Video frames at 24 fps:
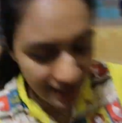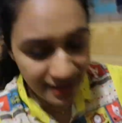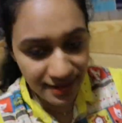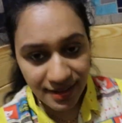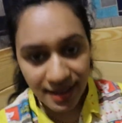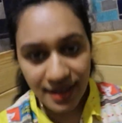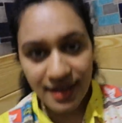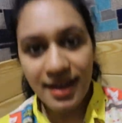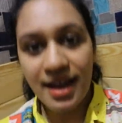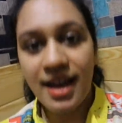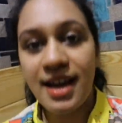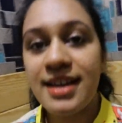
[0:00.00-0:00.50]

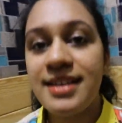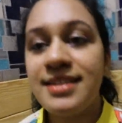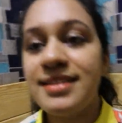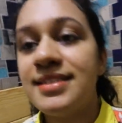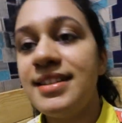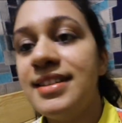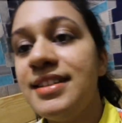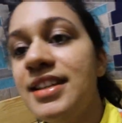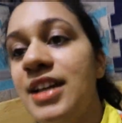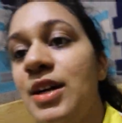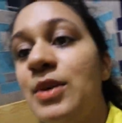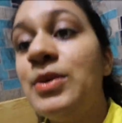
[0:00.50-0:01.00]
and then I
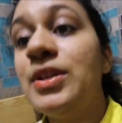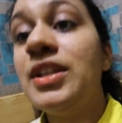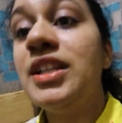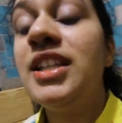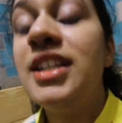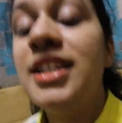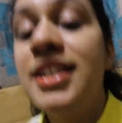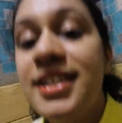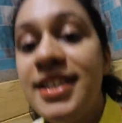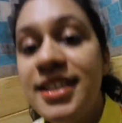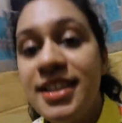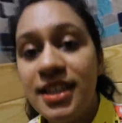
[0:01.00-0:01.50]
sit down
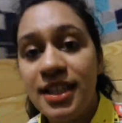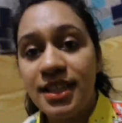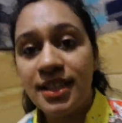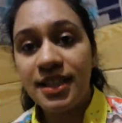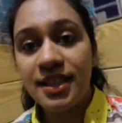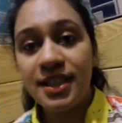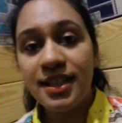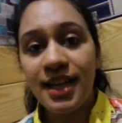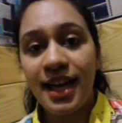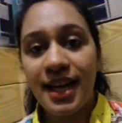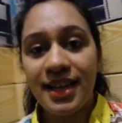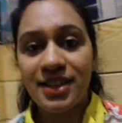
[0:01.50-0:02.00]
here,
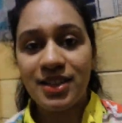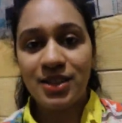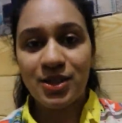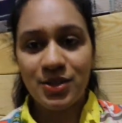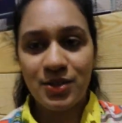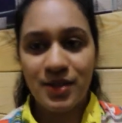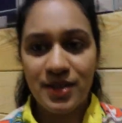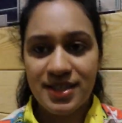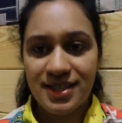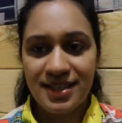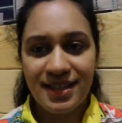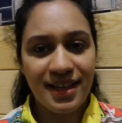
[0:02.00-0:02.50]
either
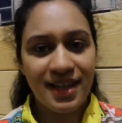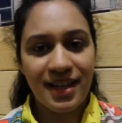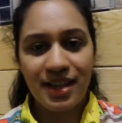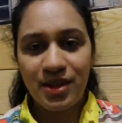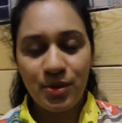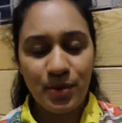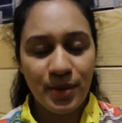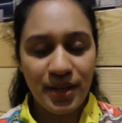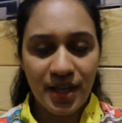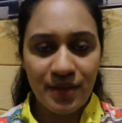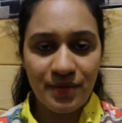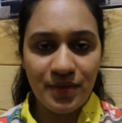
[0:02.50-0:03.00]
cross legged
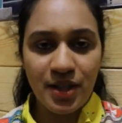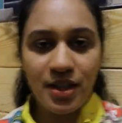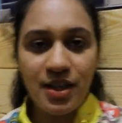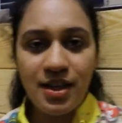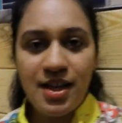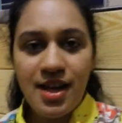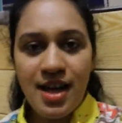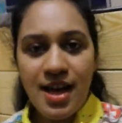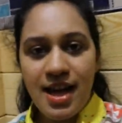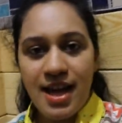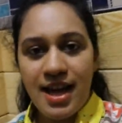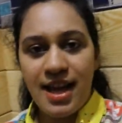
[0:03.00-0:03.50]
or whatever.
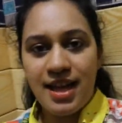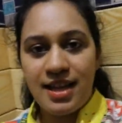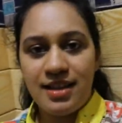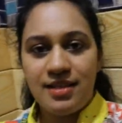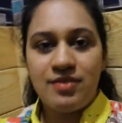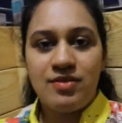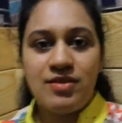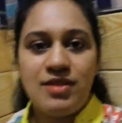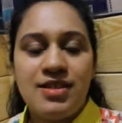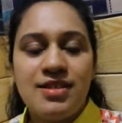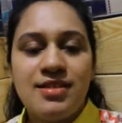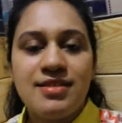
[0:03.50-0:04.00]

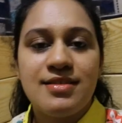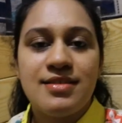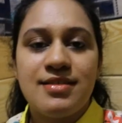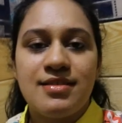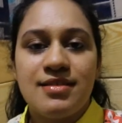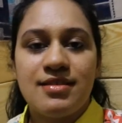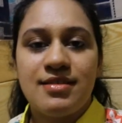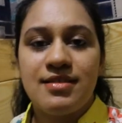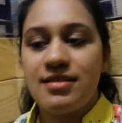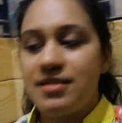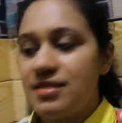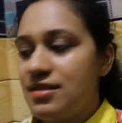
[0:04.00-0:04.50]
And
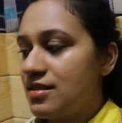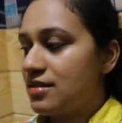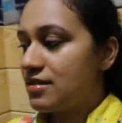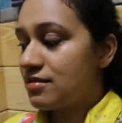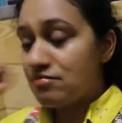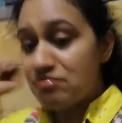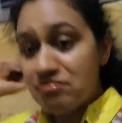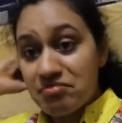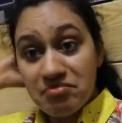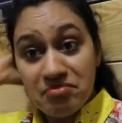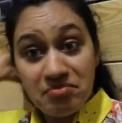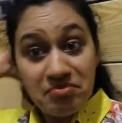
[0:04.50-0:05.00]
this
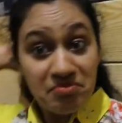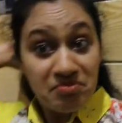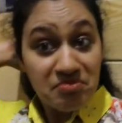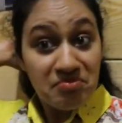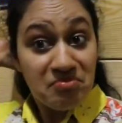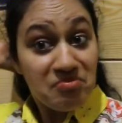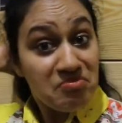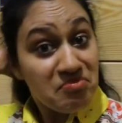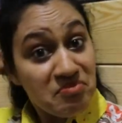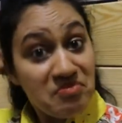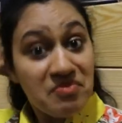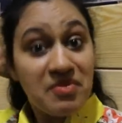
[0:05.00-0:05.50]

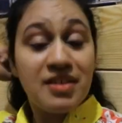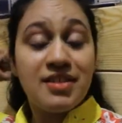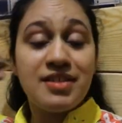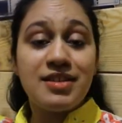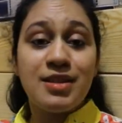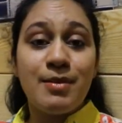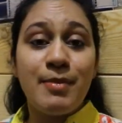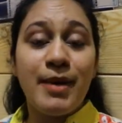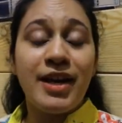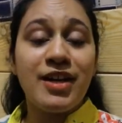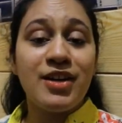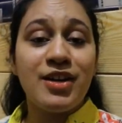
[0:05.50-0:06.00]
is
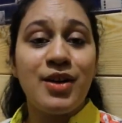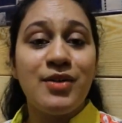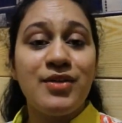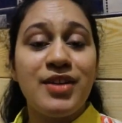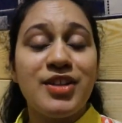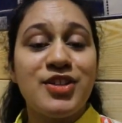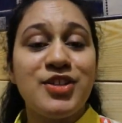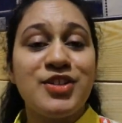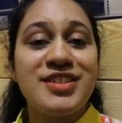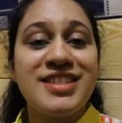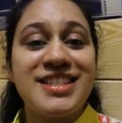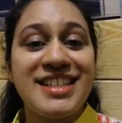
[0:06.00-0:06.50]
the background
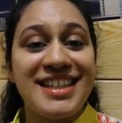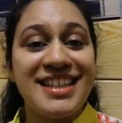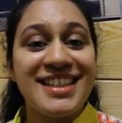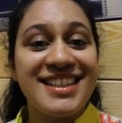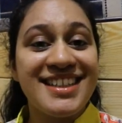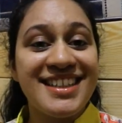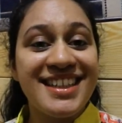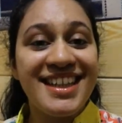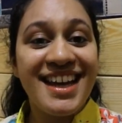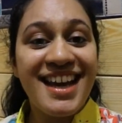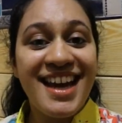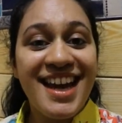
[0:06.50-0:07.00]
that you see.
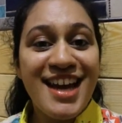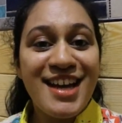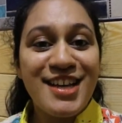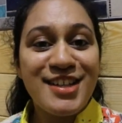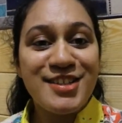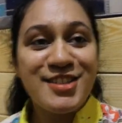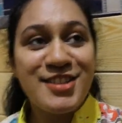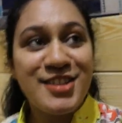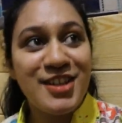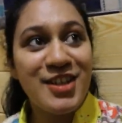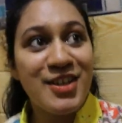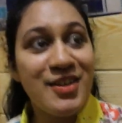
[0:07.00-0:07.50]

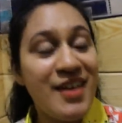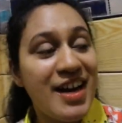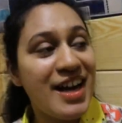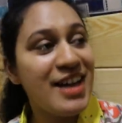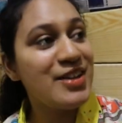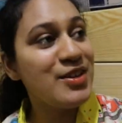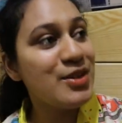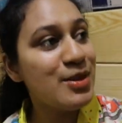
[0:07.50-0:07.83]
So I